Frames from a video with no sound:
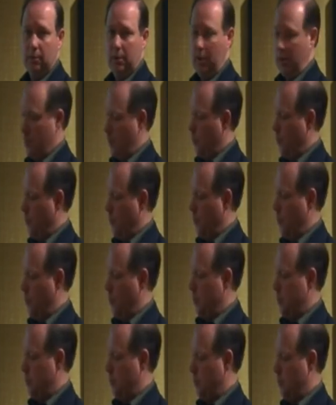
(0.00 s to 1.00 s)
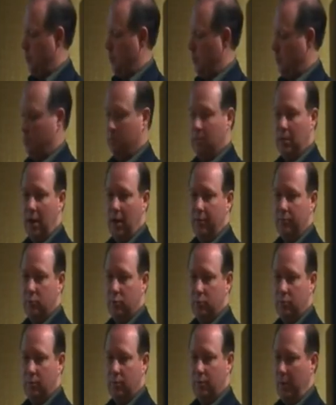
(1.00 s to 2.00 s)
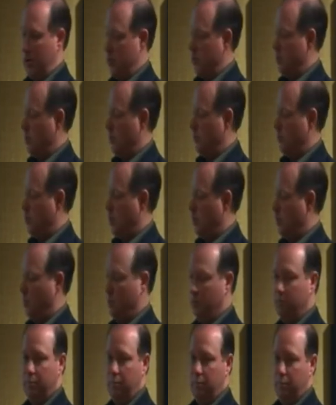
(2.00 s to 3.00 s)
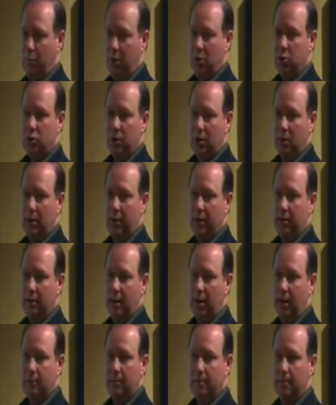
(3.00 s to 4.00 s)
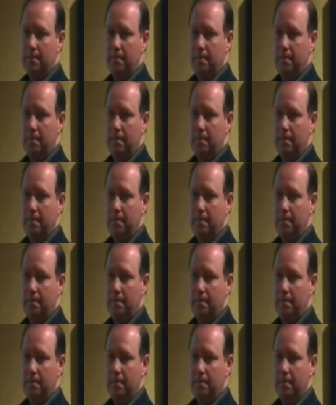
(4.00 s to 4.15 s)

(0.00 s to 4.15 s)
And then we'll notice that patients have trouble pinching like that.